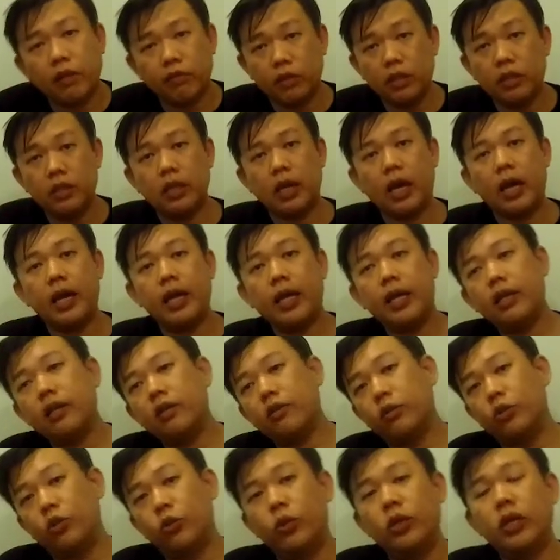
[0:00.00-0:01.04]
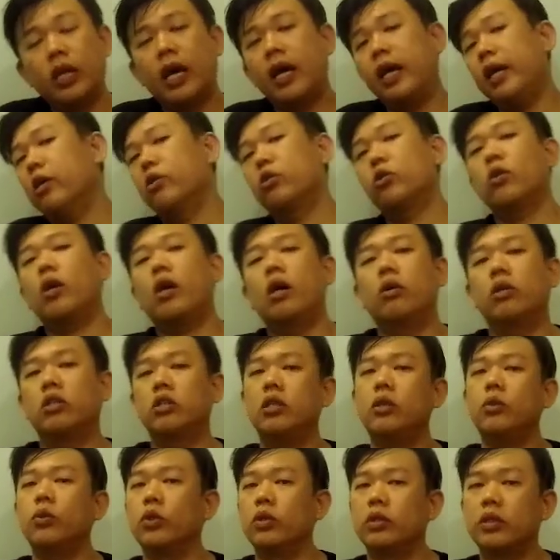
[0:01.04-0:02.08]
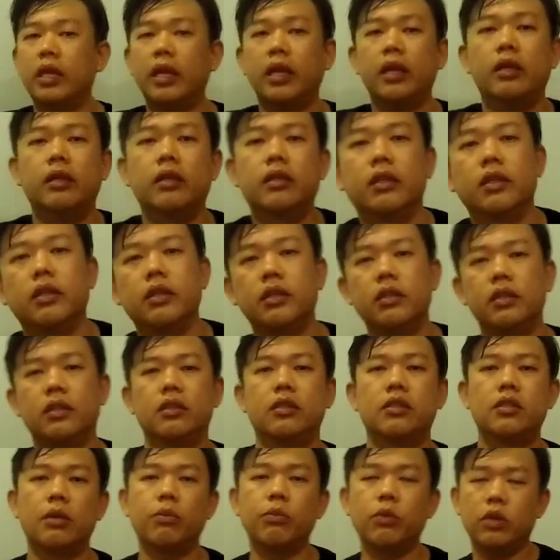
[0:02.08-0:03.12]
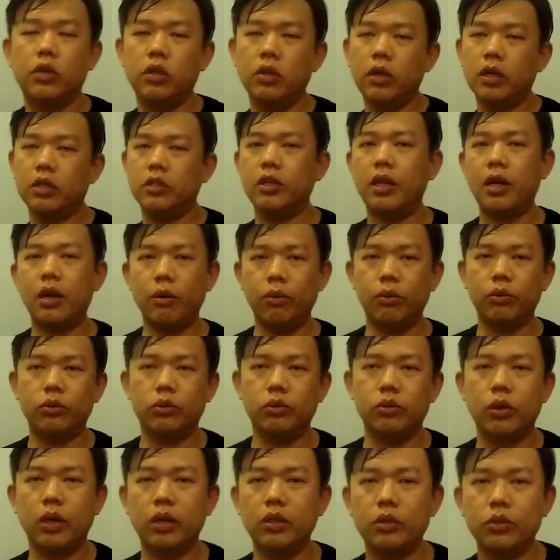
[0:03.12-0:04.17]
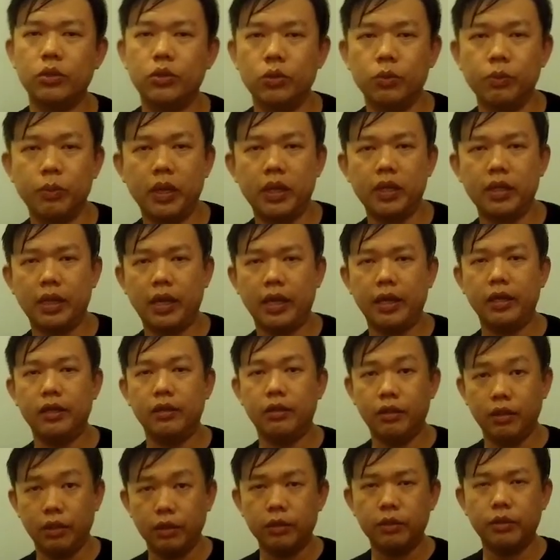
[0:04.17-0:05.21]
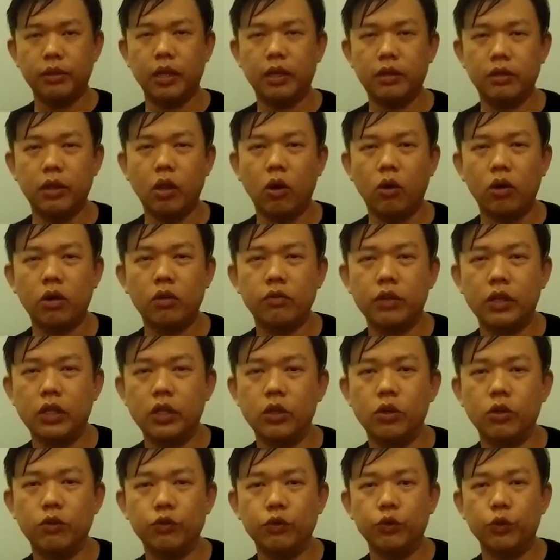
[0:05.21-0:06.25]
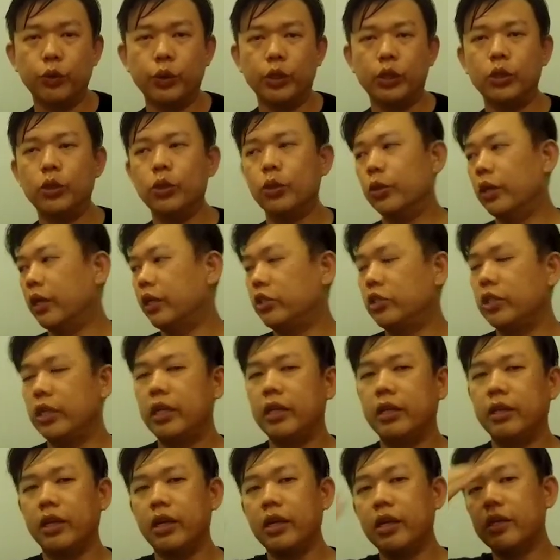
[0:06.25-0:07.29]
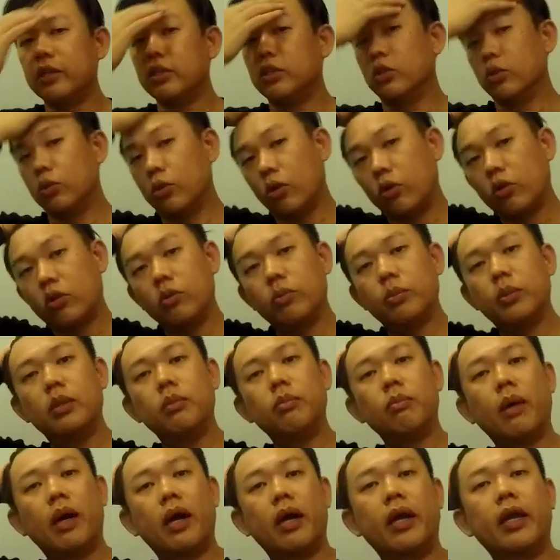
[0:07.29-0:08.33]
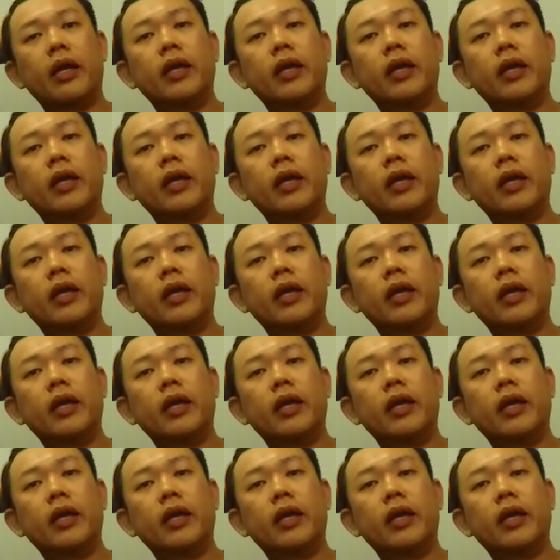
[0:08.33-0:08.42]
the hike or during the hike, also I actually will take some video. Actually I'm trying to make like a longer video, full video actually to document my